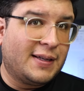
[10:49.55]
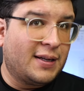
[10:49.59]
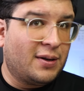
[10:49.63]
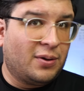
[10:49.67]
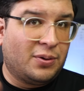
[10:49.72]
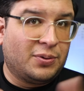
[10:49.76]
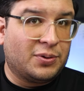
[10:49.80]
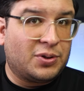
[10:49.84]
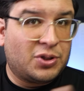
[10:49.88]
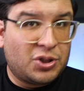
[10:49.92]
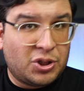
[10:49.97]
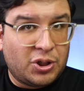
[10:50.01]

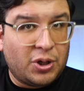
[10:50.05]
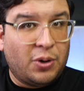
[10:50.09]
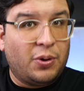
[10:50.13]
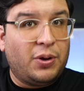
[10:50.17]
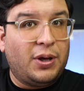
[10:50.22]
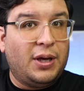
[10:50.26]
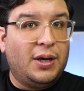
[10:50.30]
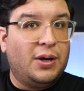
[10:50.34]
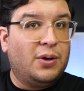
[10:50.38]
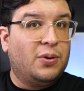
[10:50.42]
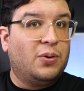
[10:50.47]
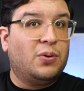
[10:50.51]
It'll show
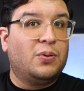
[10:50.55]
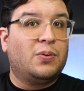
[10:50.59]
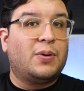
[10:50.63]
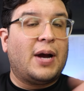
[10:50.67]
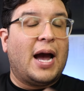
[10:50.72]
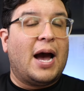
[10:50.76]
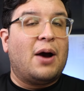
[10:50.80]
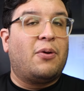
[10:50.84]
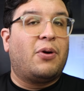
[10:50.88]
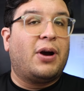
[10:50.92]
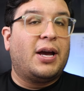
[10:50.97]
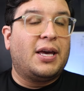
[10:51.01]
you
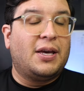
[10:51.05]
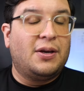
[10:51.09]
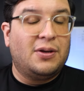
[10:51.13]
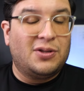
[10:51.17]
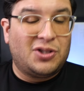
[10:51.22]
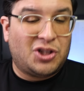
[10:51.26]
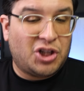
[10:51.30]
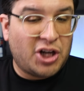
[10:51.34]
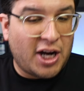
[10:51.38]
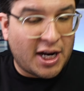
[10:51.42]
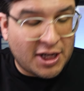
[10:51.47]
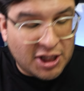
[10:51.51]
how I
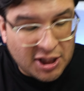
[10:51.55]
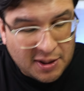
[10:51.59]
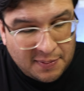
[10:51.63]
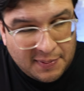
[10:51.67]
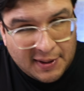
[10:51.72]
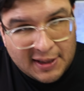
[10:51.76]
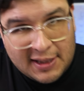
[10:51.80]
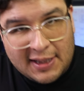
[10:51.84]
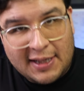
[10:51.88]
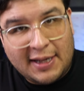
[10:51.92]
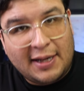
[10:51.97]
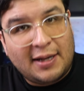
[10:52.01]
use
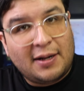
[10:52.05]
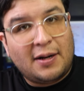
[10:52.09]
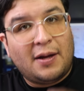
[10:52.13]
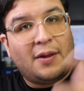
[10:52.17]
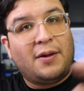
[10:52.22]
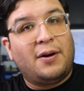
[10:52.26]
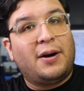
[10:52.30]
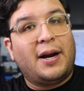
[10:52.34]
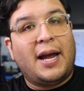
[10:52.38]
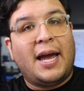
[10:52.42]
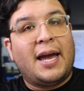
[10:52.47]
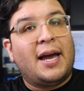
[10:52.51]
ChatGPT and
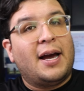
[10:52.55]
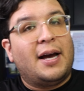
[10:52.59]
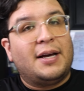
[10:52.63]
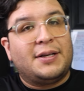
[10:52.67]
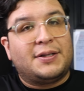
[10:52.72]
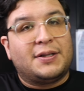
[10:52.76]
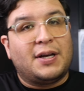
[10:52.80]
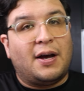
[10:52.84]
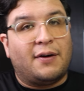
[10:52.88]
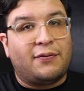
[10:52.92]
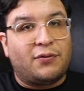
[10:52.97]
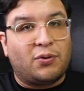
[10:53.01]
other AI
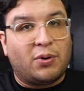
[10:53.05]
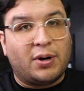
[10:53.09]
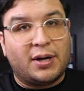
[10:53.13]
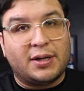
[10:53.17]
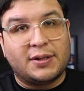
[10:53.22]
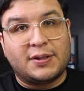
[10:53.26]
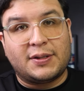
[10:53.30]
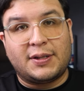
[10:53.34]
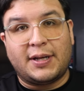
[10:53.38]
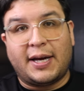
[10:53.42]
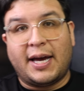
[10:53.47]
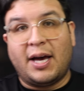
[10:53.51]

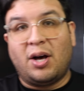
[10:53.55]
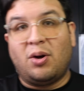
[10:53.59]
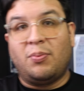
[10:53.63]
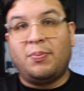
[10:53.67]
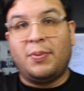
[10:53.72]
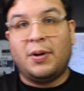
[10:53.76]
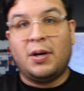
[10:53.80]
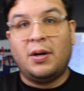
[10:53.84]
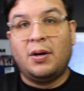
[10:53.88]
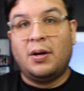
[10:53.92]
softwares to help